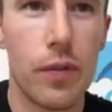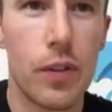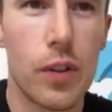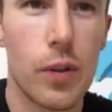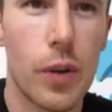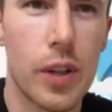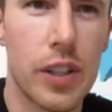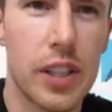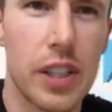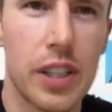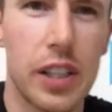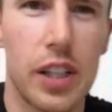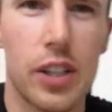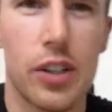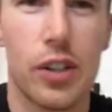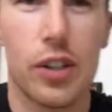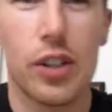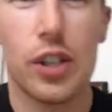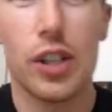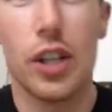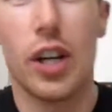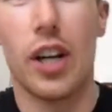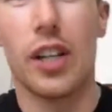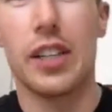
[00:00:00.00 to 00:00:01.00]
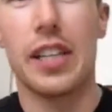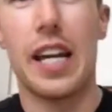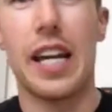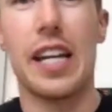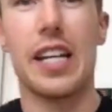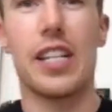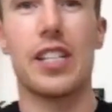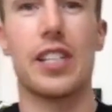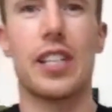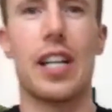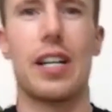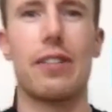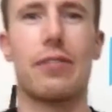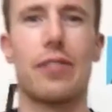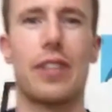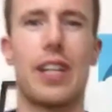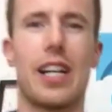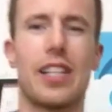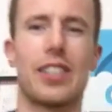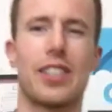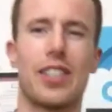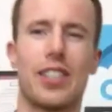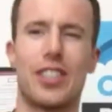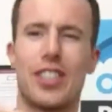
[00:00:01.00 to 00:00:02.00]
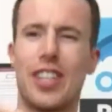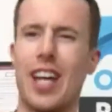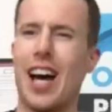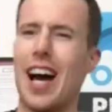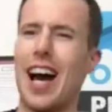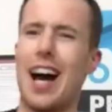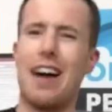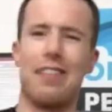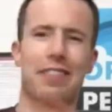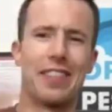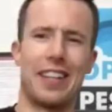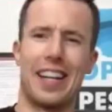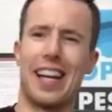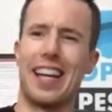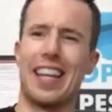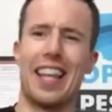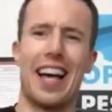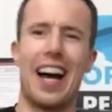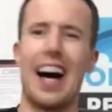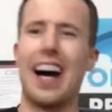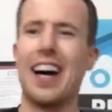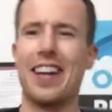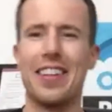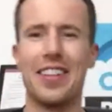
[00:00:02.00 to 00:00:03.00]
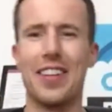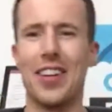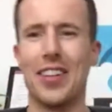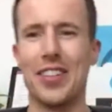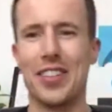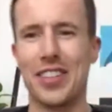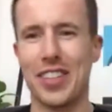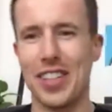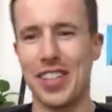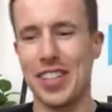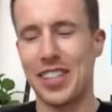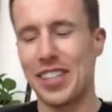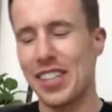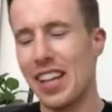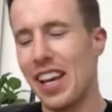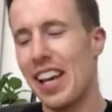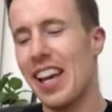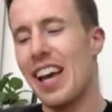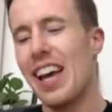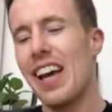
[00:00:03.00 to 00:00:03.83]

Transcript: Chris says I should start a dating site for actors. Nah, forget that, nonsense.